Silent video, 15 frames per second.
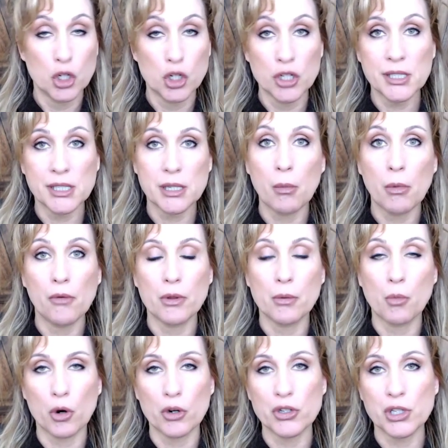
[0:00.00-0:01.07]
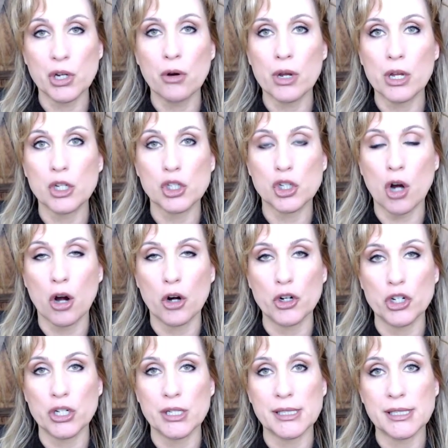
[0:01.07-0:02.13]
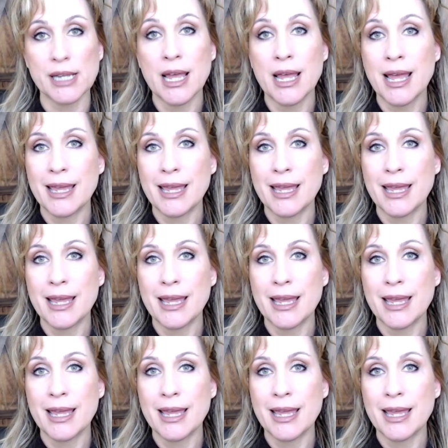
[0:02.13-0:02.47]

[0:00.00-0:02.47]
just some of the more serious charges.